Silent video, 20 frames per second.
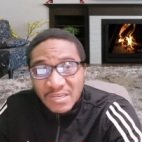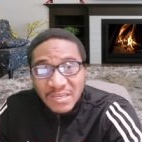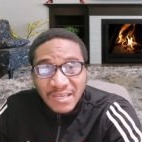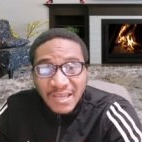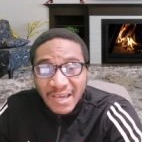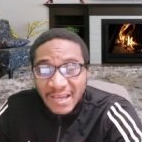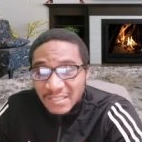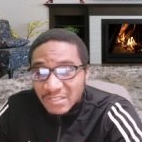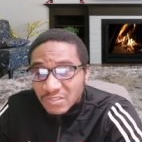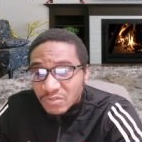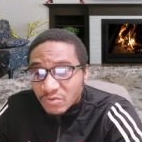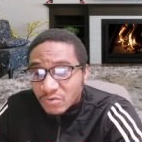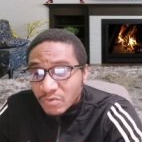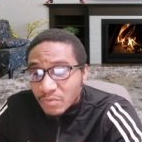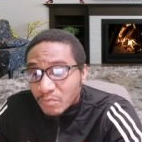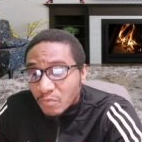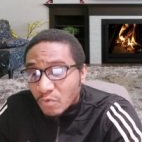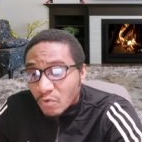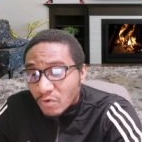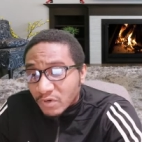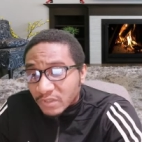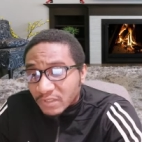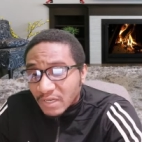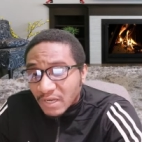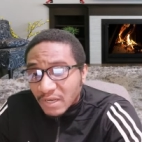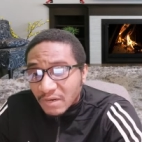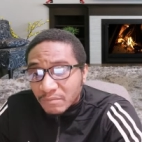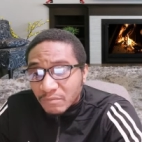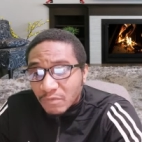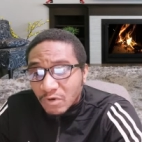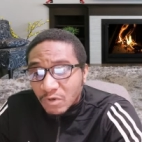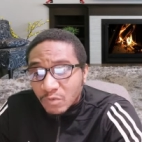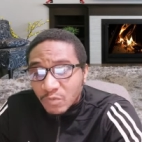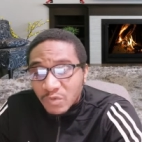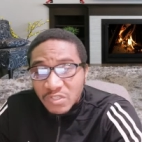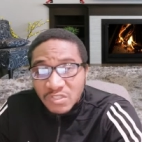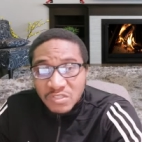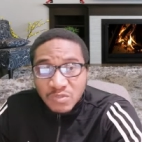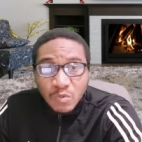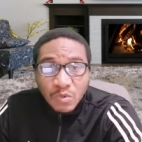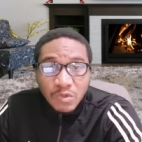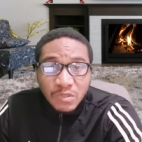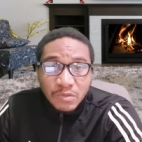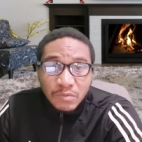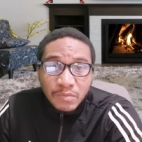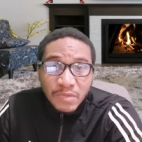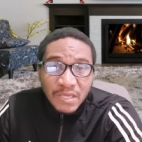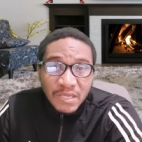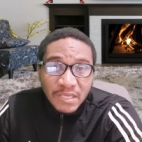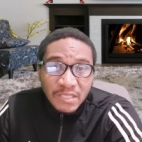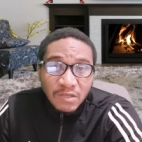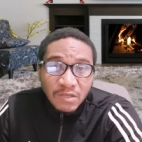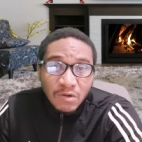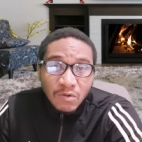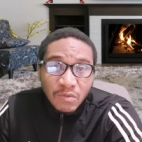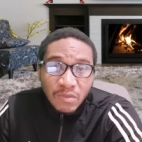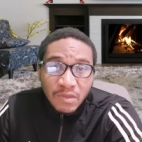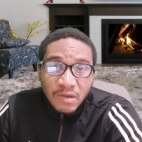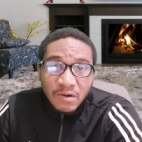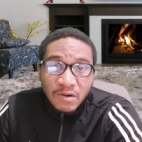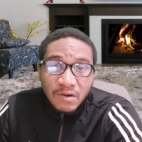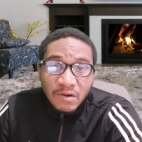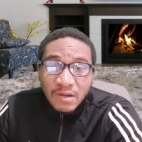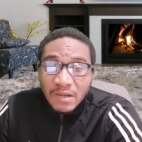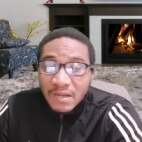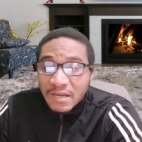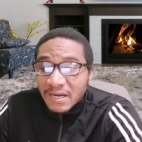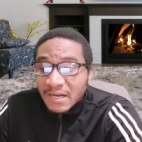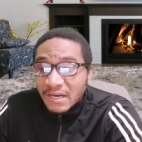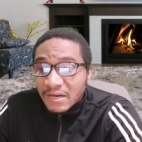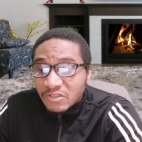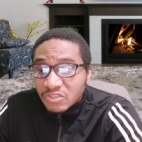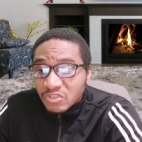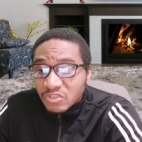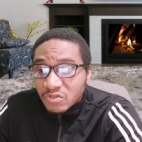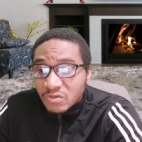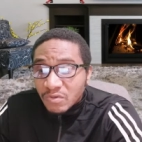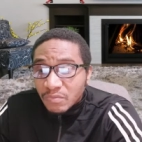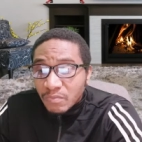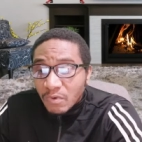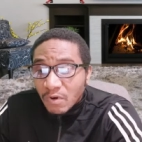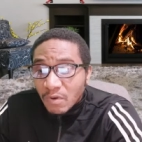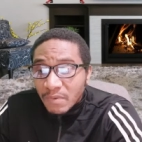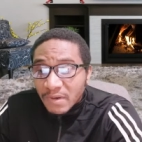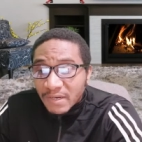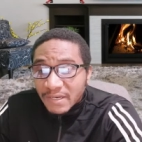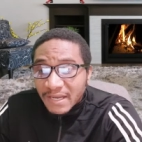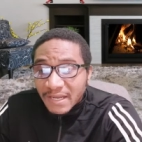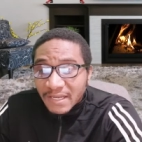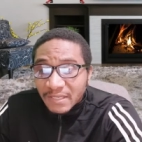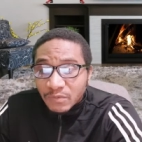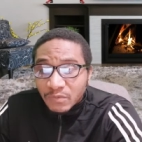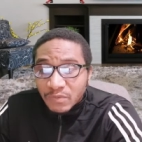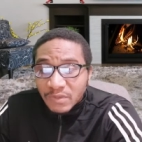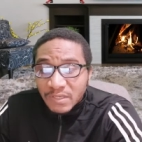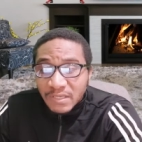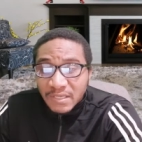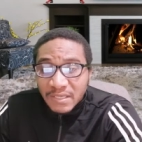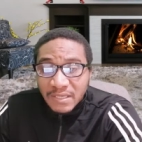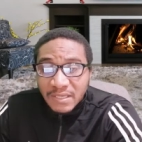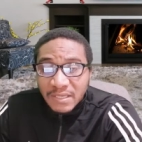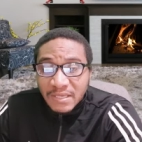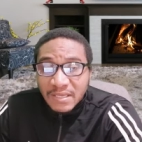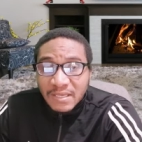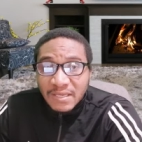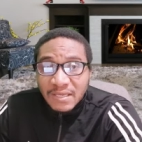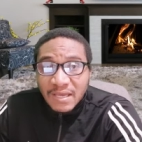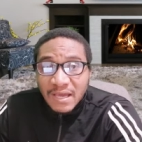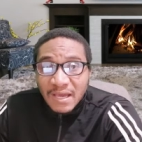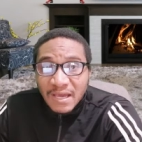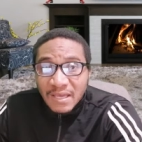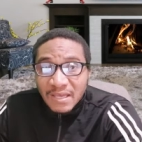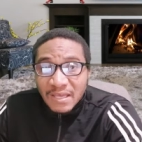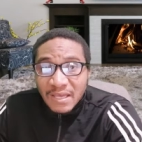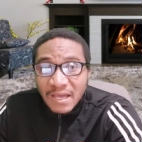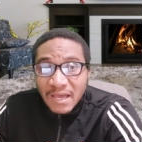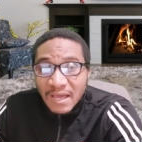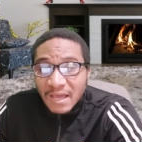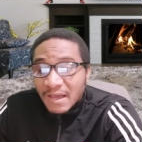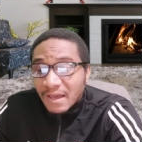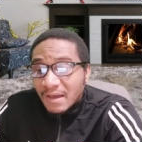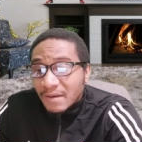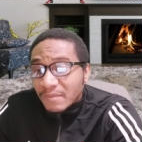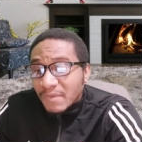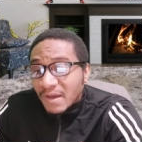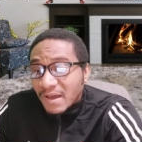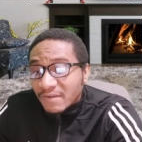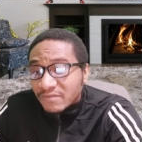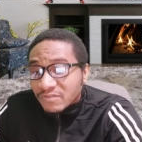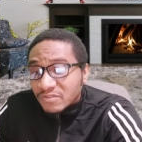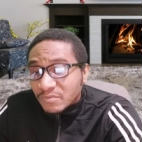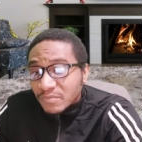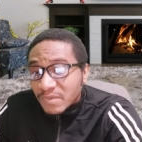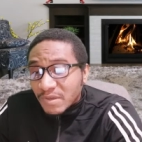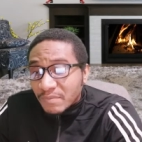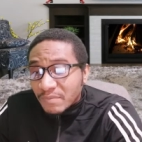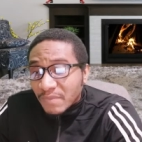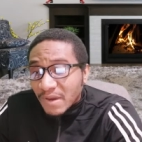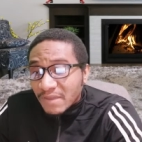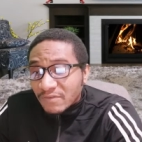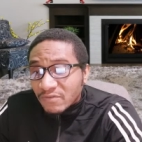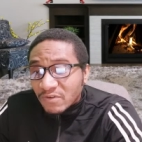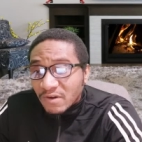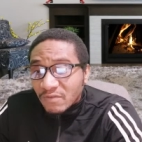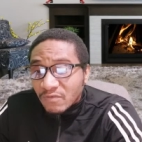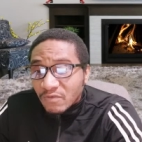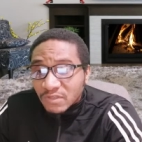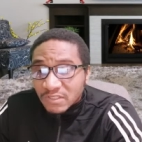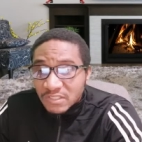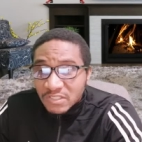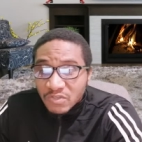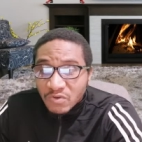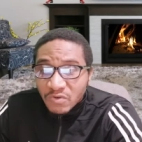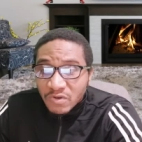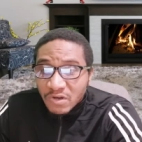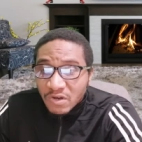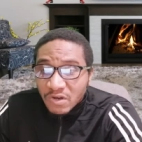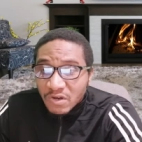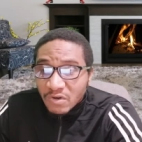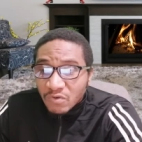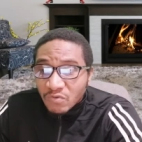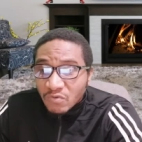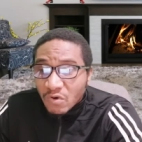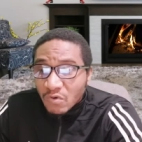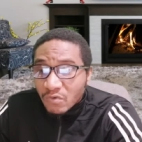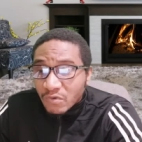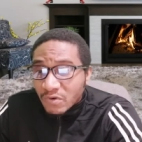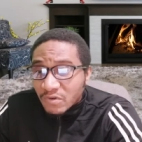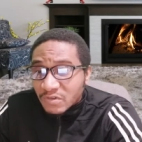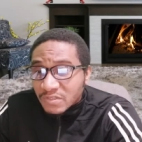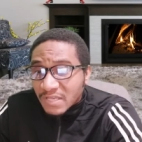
have to report on, but we just want to make it out there clear to you, the public, that we have to be mindful of what is going on around us.